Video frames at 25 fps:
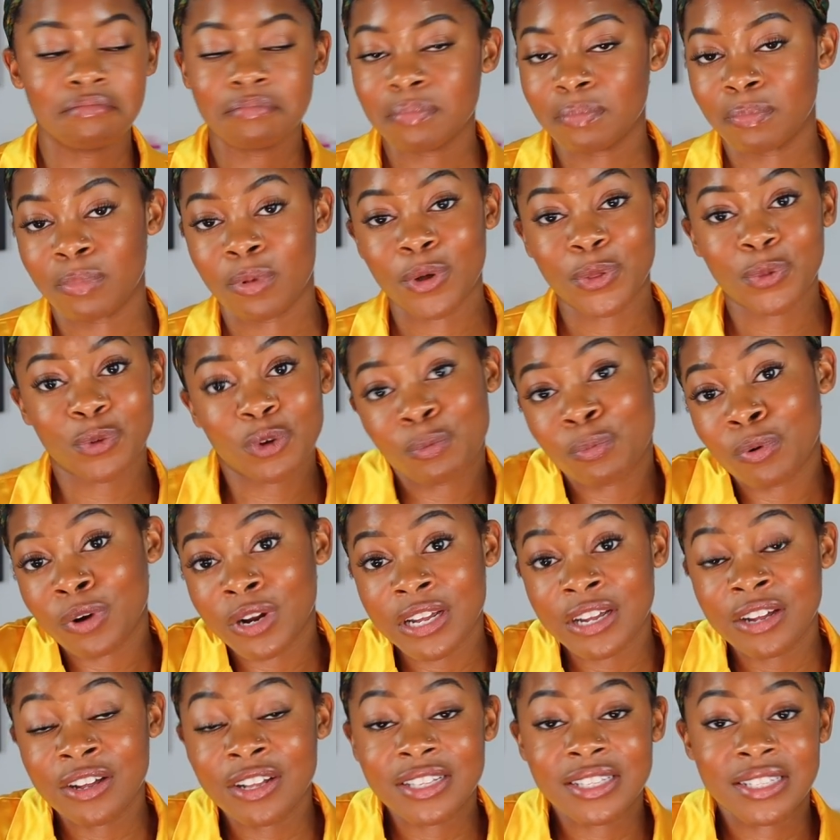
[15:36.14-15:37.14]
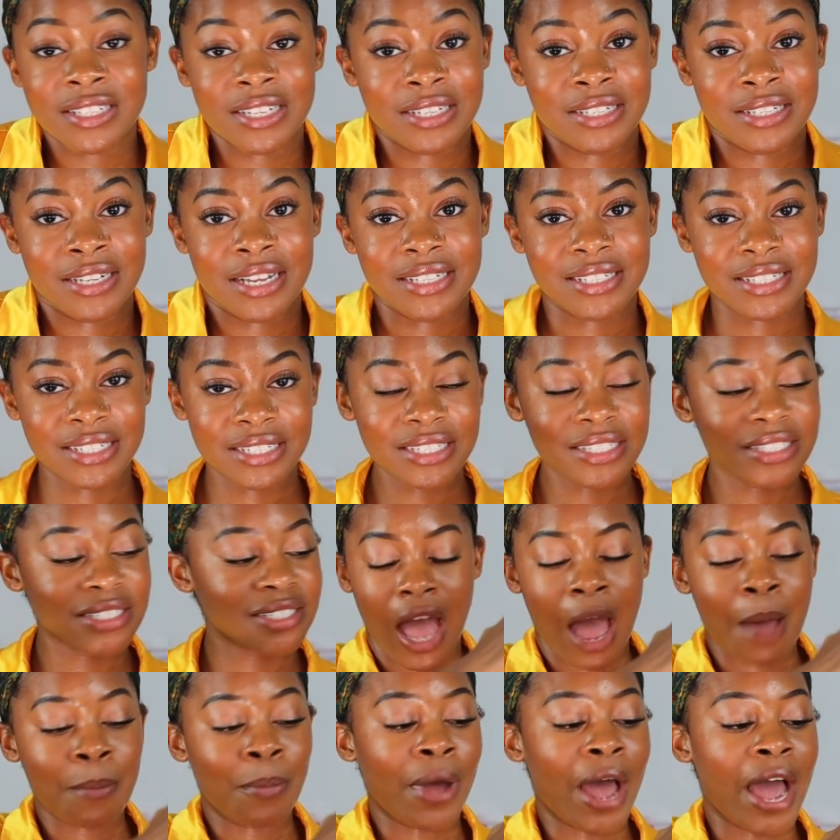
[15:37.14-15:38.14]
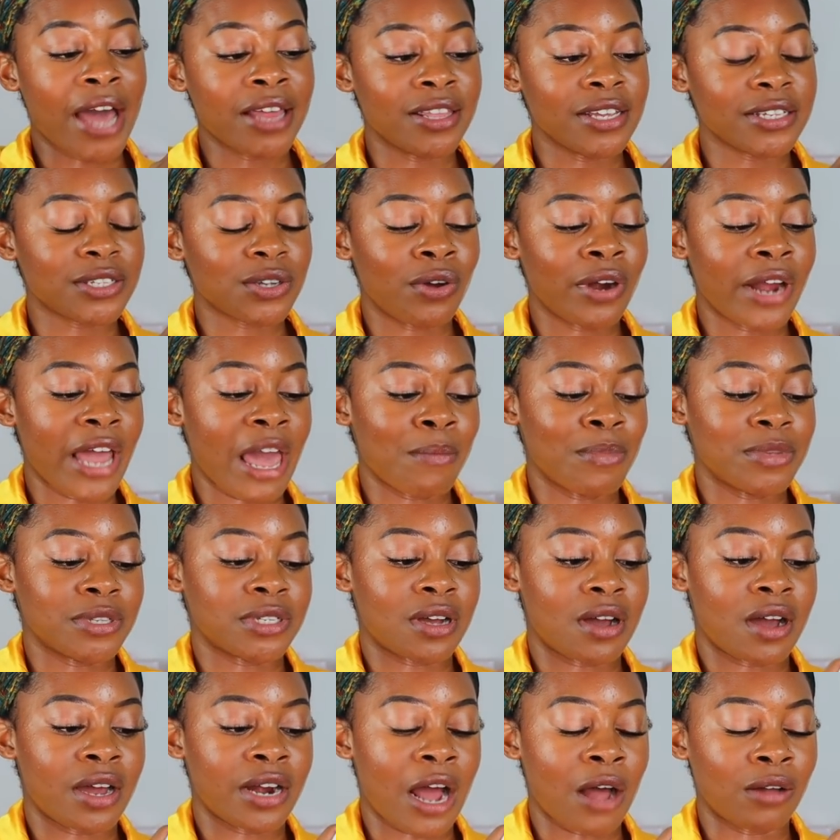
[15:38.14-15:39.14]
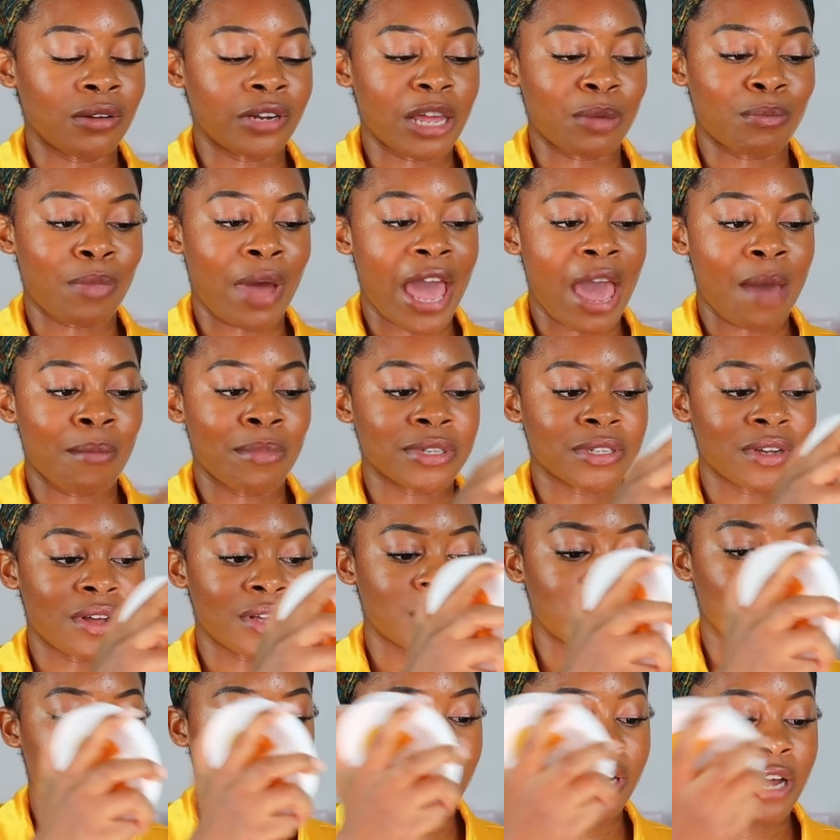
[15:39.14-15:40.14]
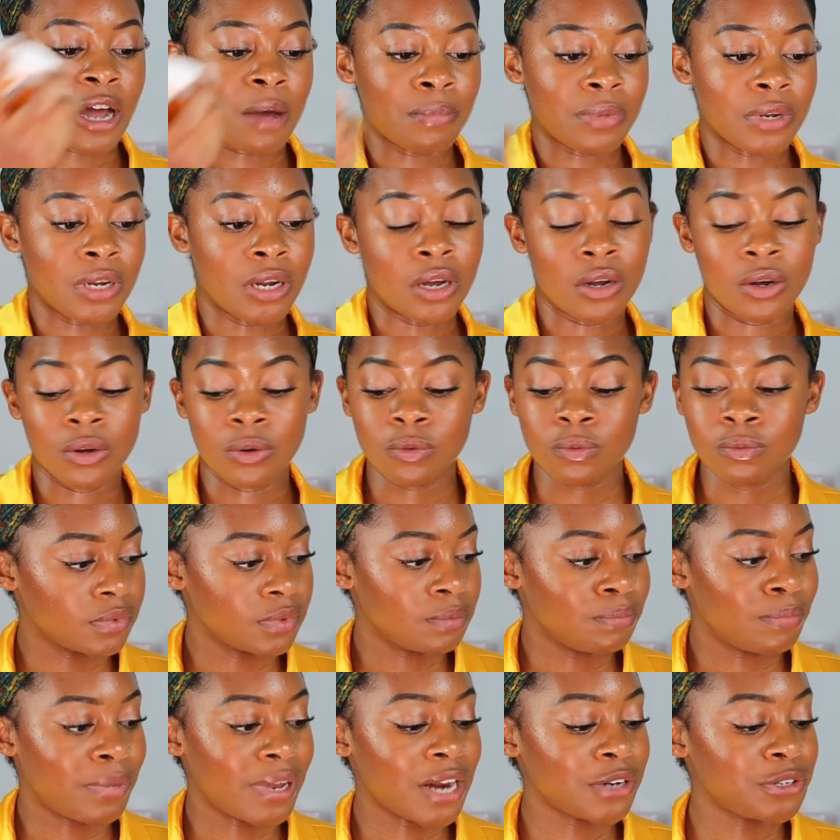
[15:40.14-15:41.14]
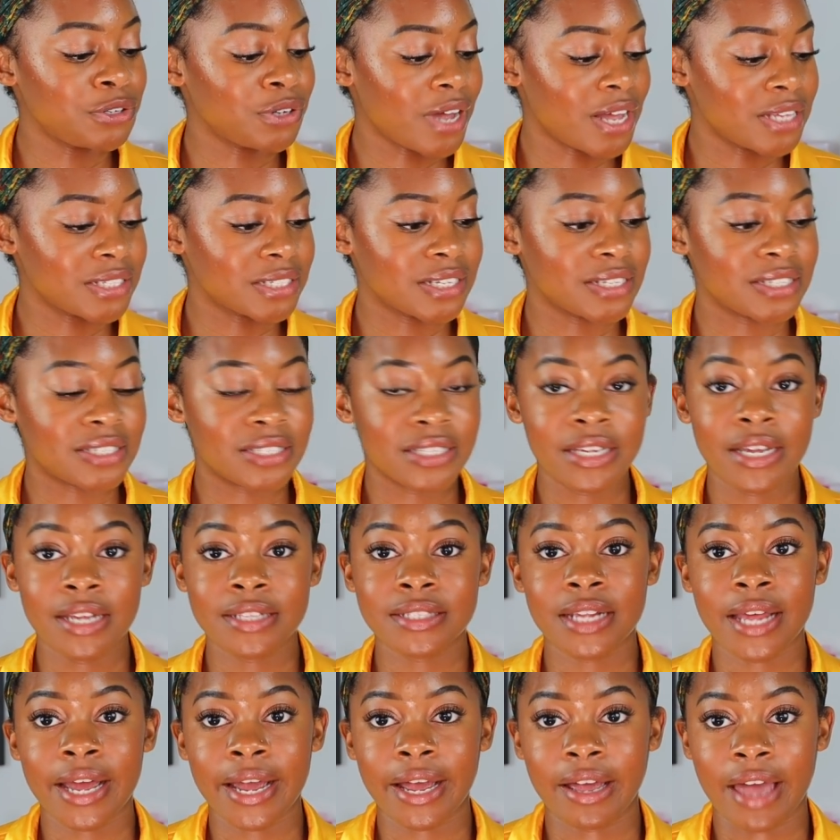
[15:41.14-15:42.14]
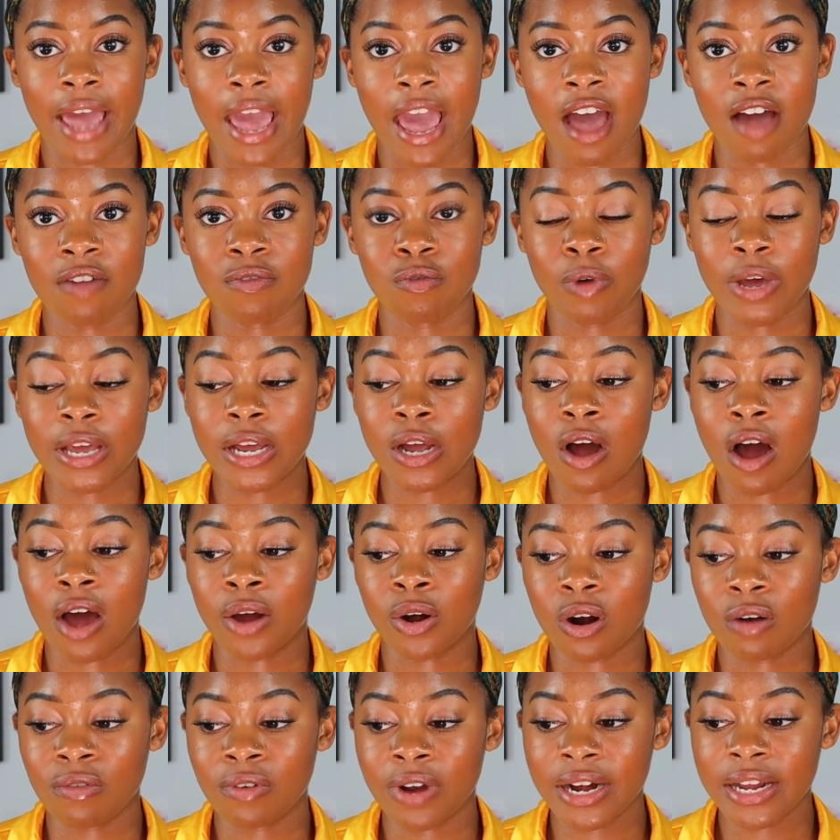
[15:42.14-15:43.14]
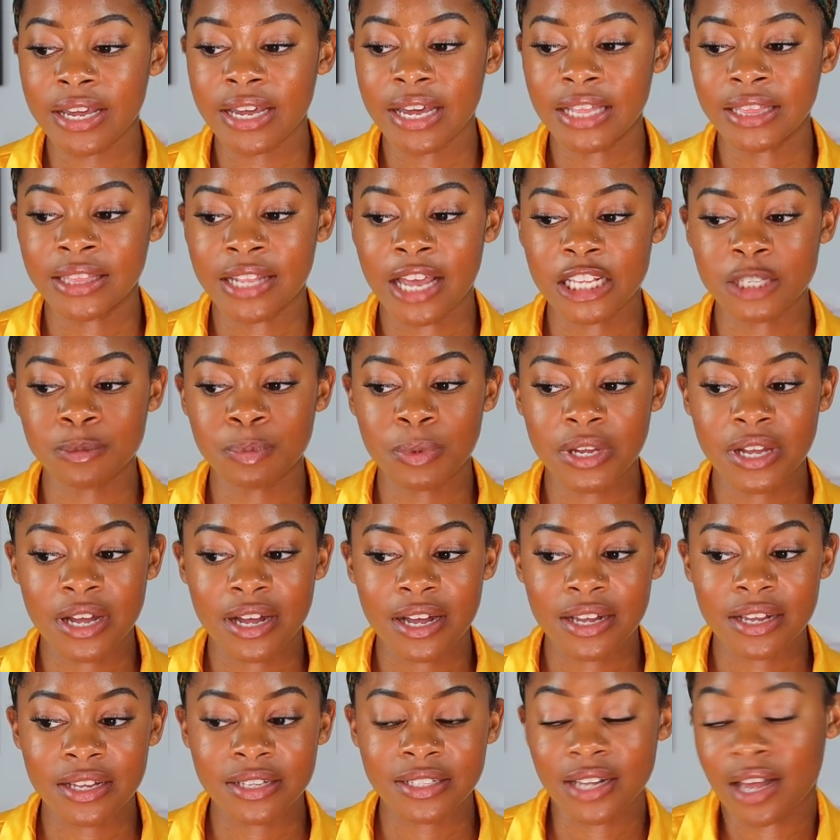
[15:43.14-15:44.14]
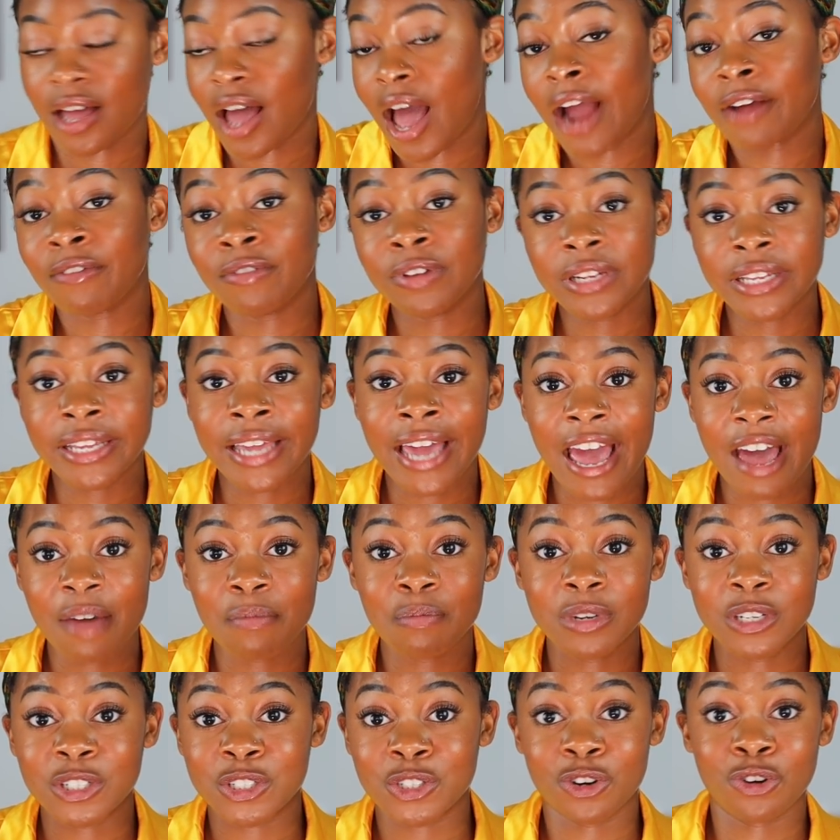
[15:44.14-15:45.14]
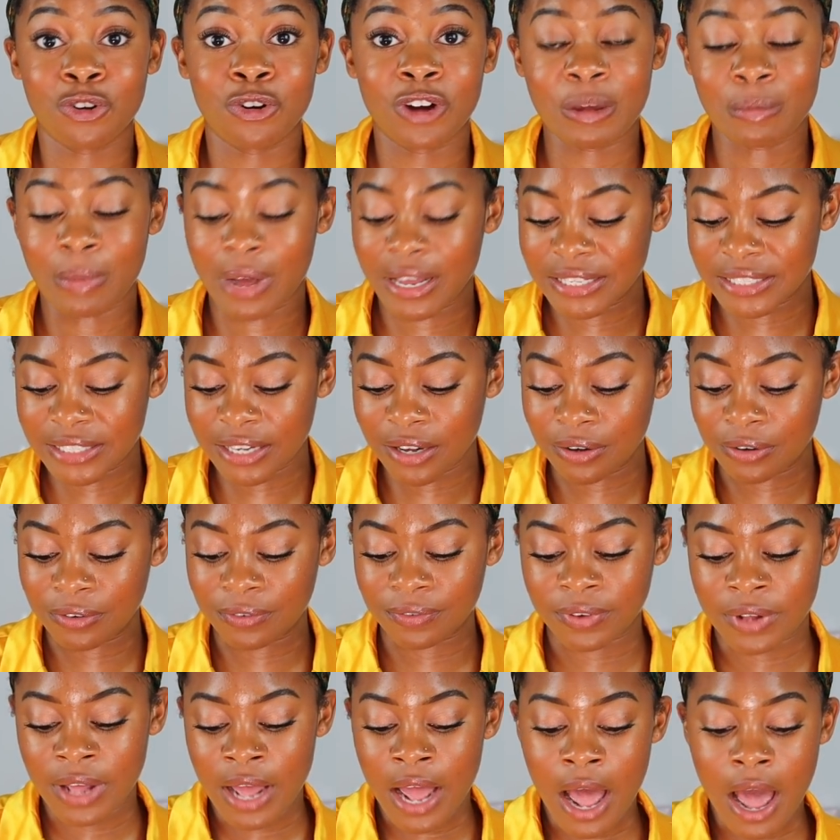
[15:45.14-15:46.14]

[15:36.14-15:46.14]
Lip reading: Both were pretty good successes. I buy this on Amazon. I'll link my Amazon store down below. But as you guys can see, it's like halfway gone already. And that's because I really have been sugaring myself.